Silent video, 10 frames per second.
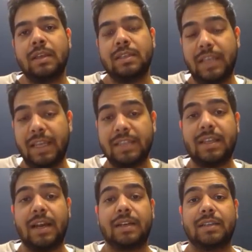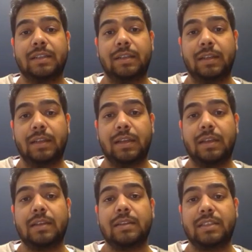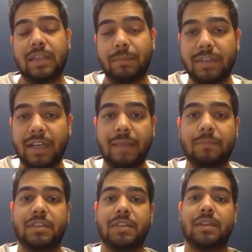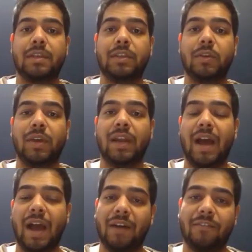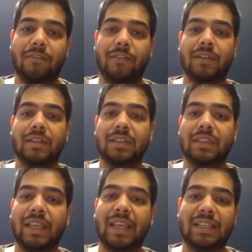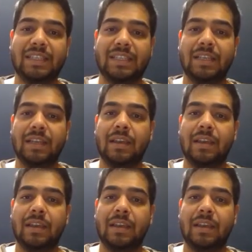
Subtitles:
says that sometimes you can have these